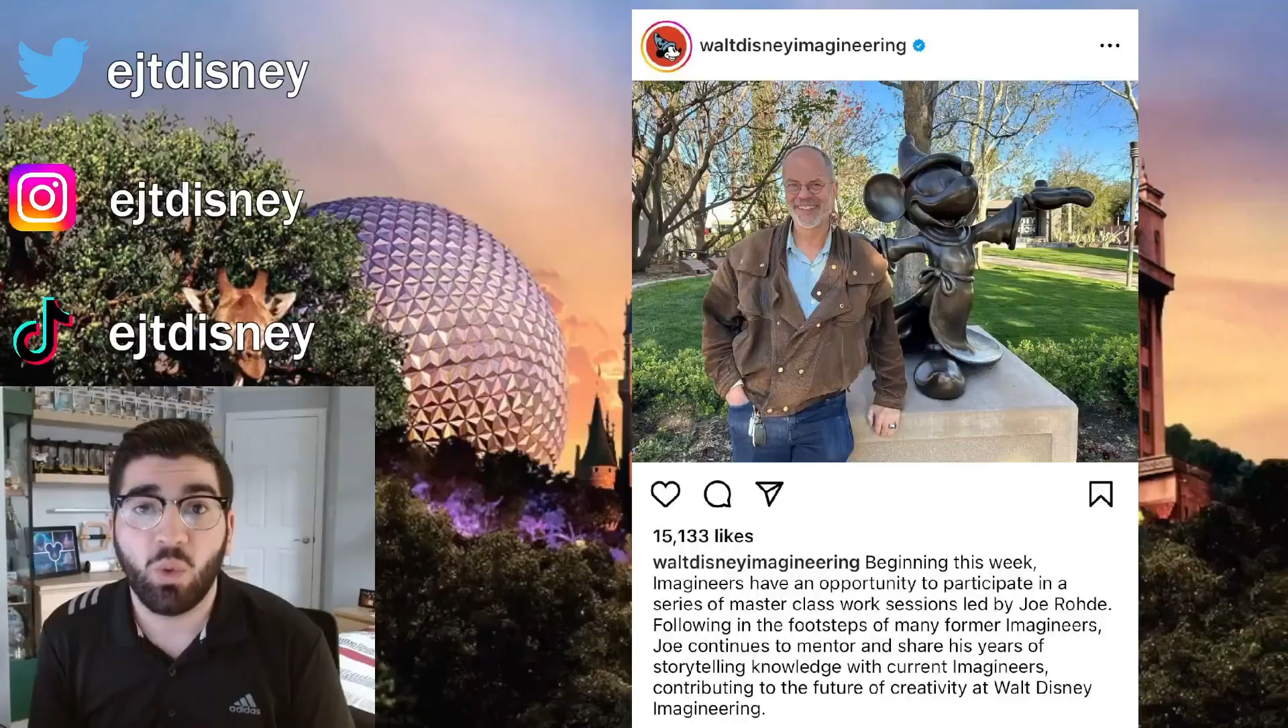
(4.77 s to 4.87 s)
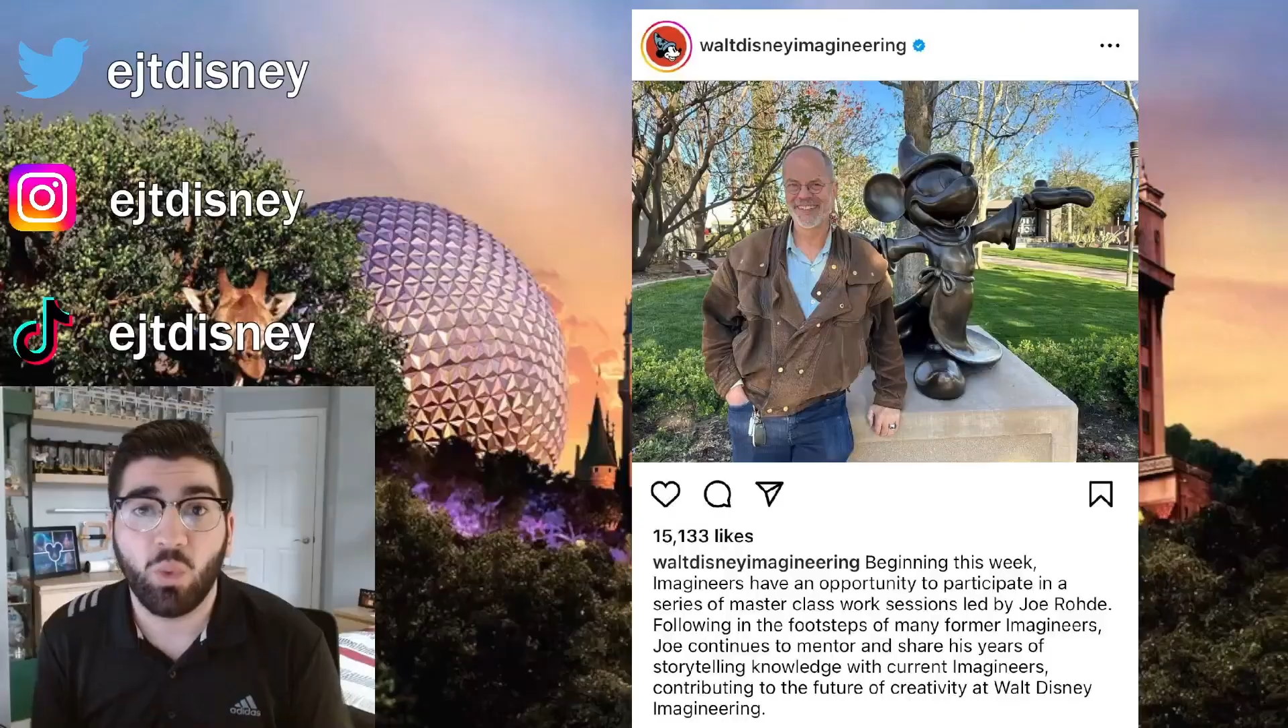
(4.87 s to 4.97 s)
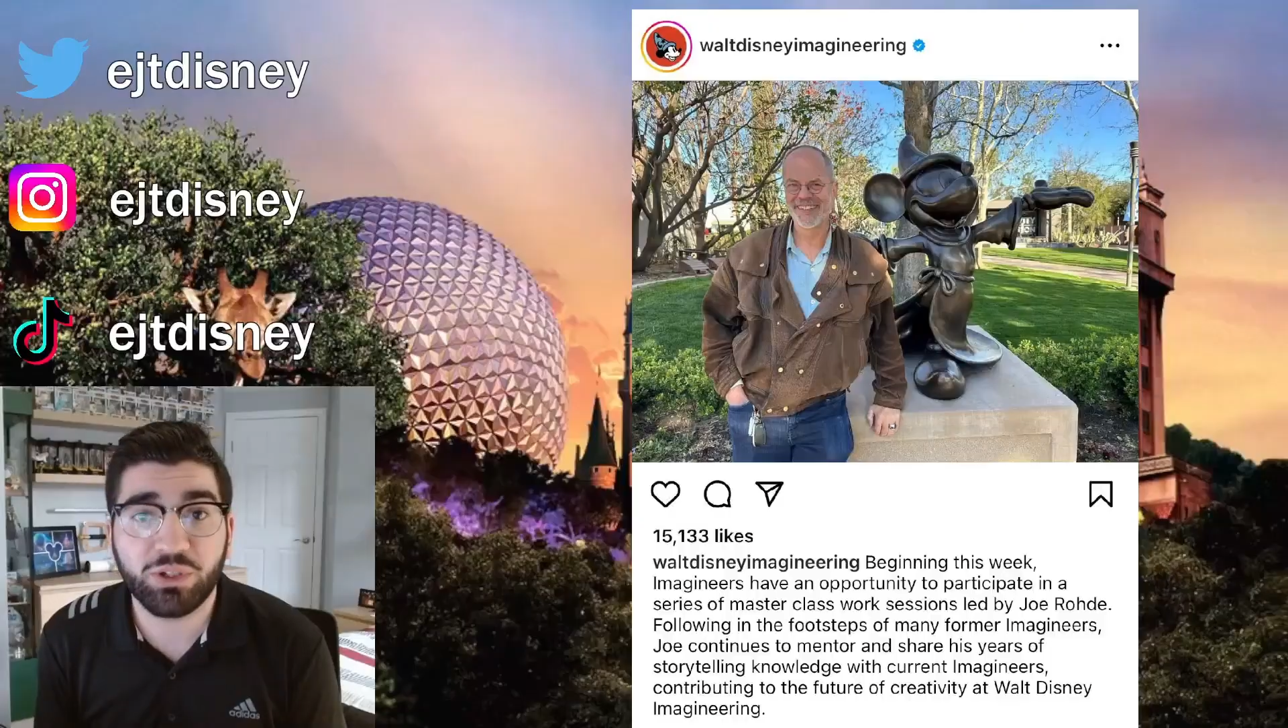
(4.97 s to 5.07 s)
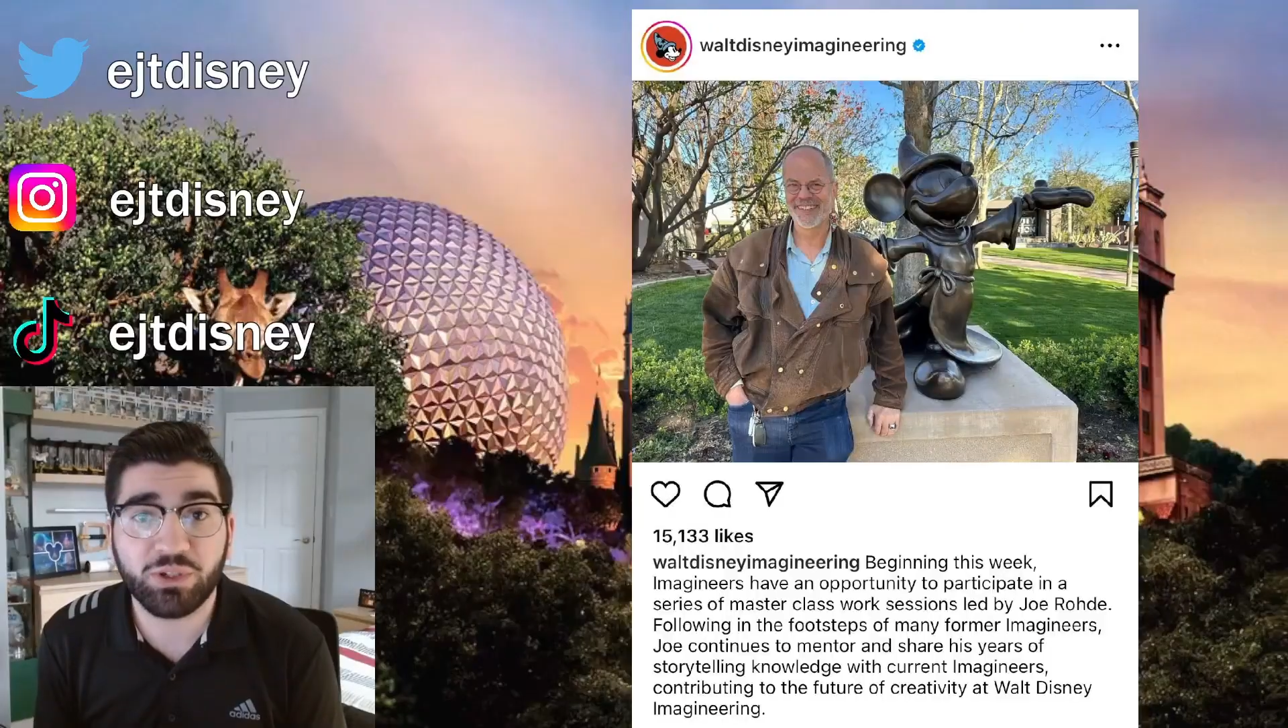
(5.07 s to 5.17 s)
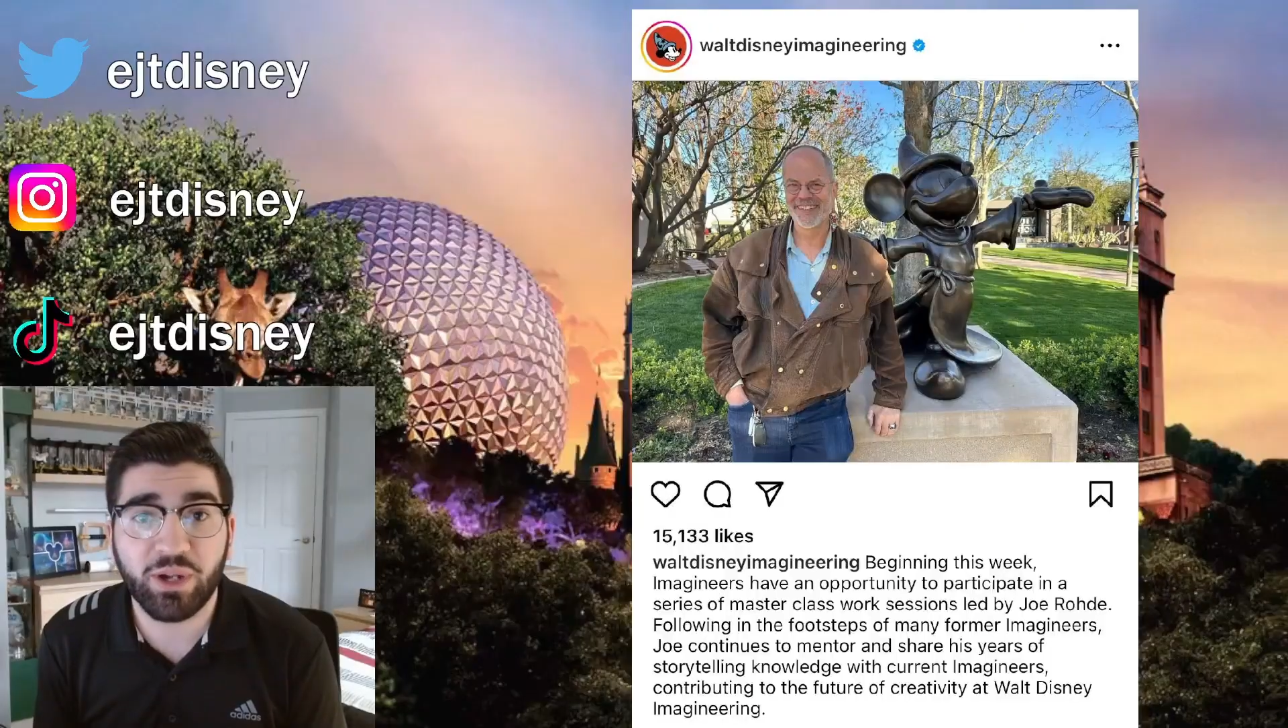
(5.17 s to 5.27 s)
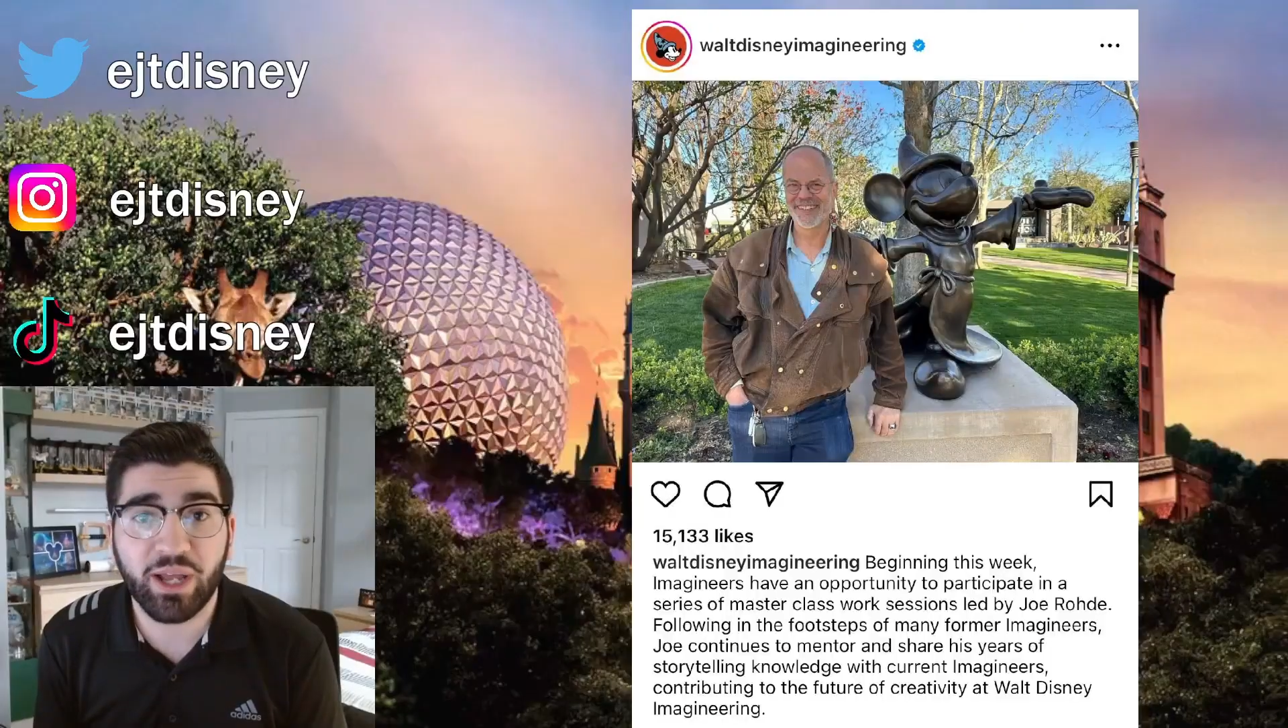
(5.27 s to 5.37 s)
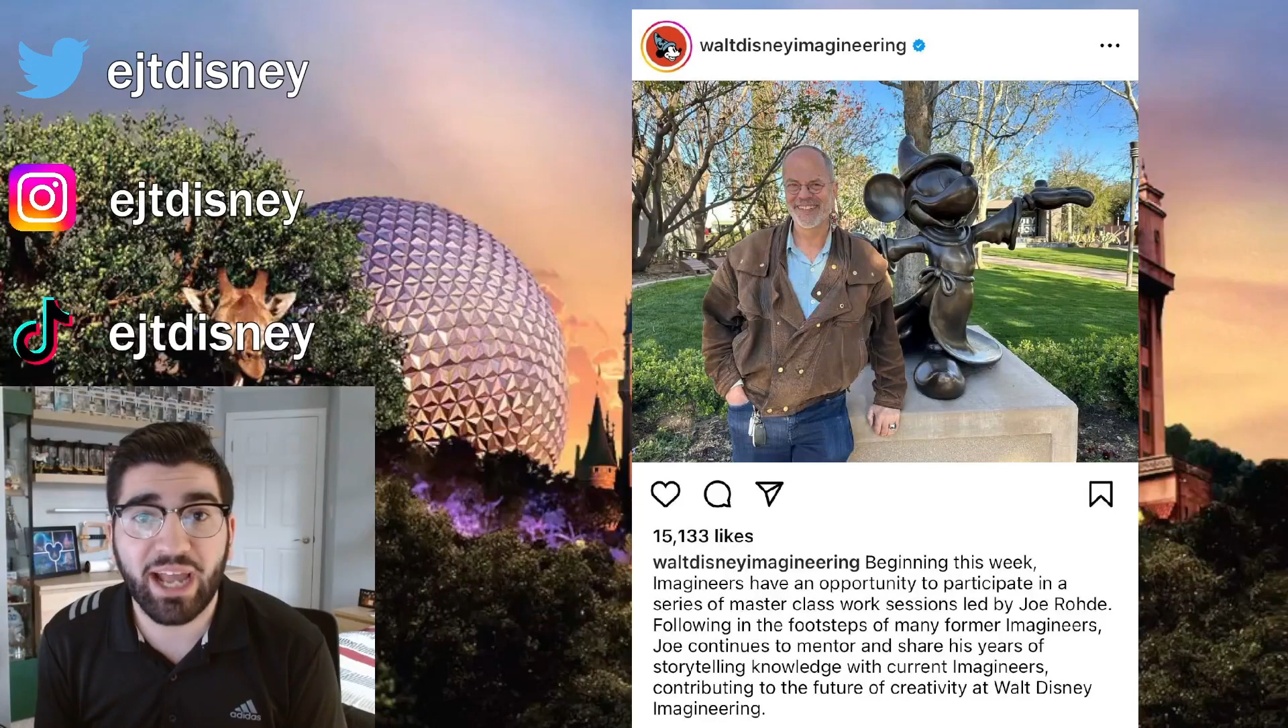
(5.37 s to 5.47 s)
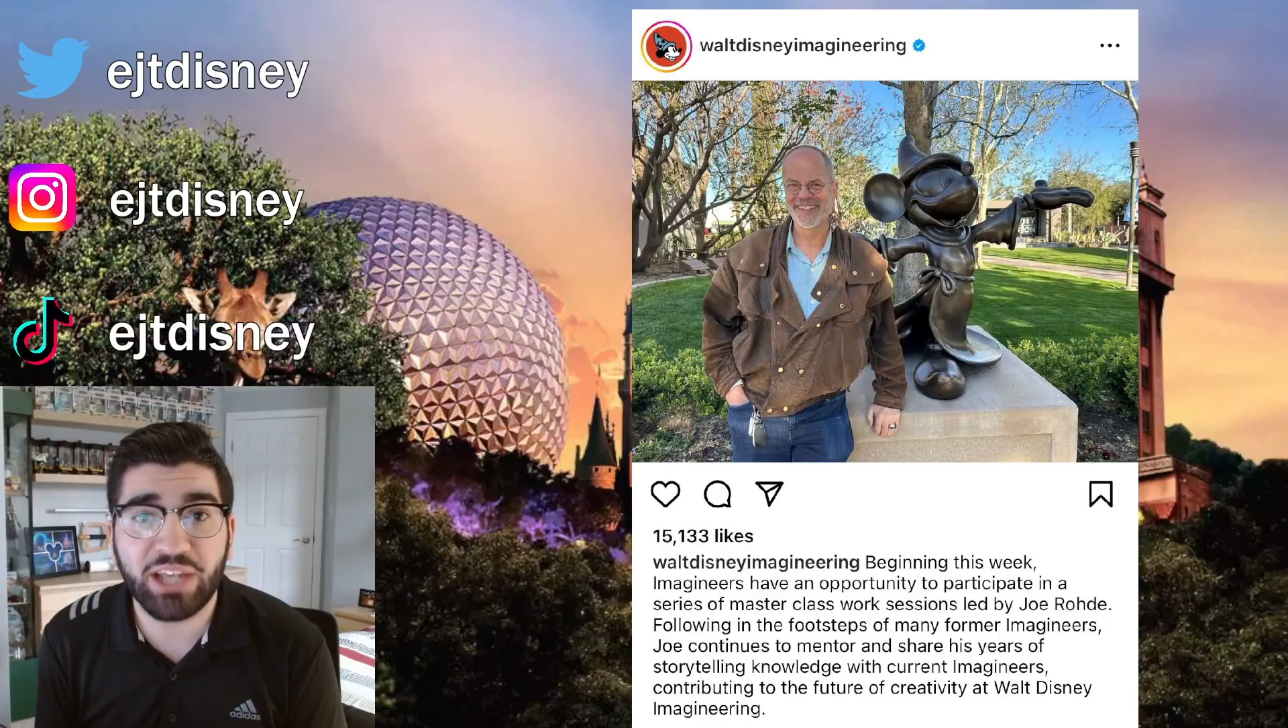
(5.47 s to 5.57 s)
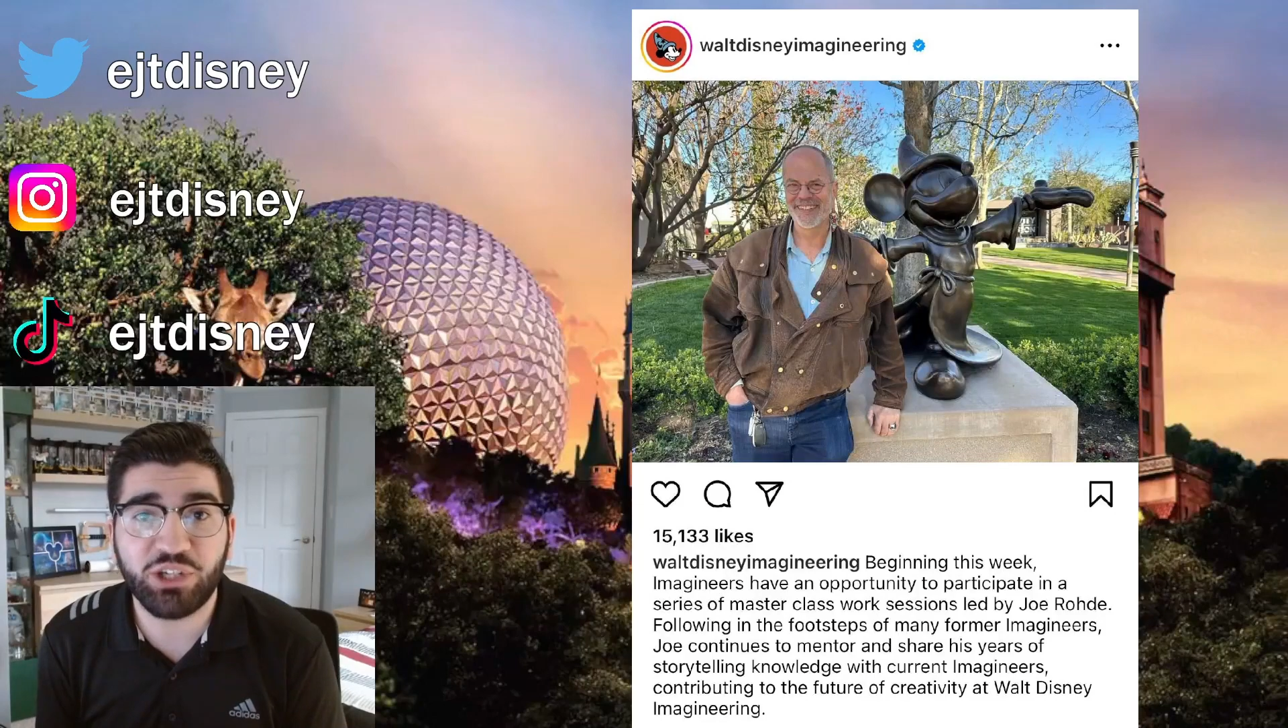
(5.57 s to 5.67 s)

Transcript: What's going on, guys?